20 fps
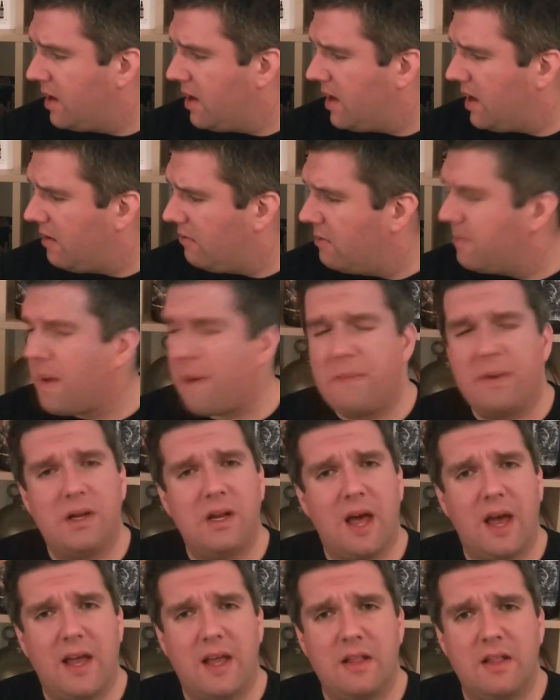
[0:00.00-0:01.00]
And I remembered
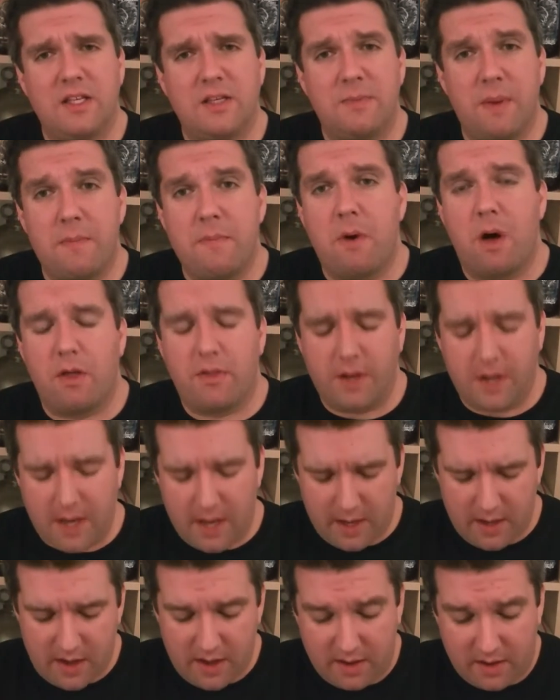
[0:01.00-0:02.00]
liking this a bit more than
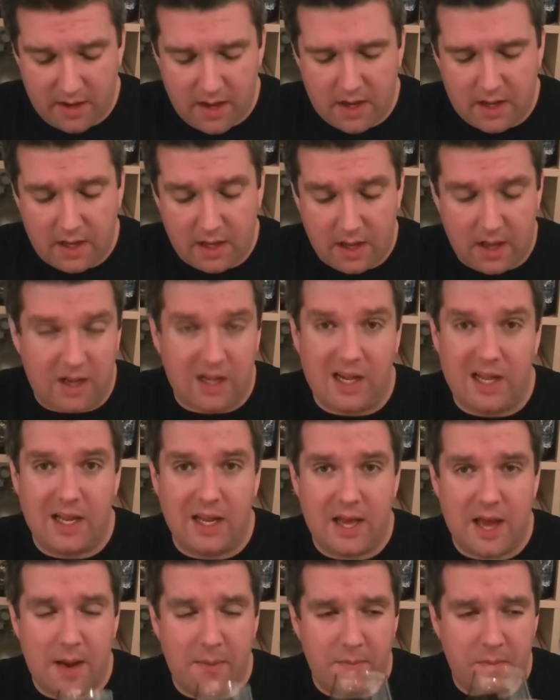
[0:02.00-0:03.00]
I
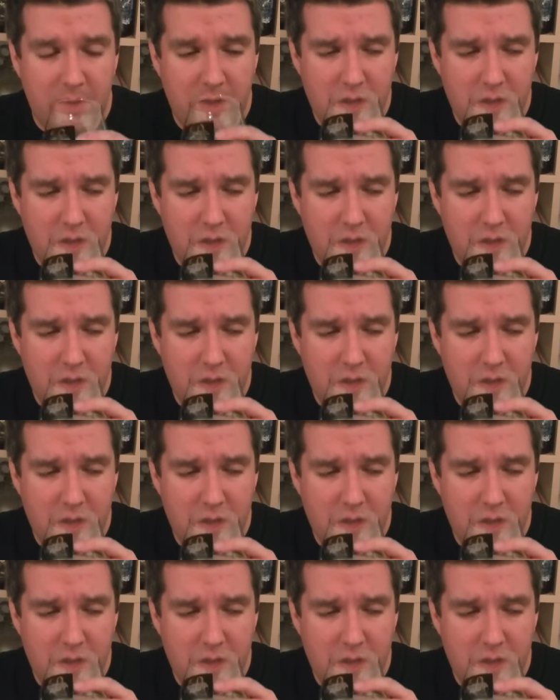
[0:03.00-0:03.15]
clearly am.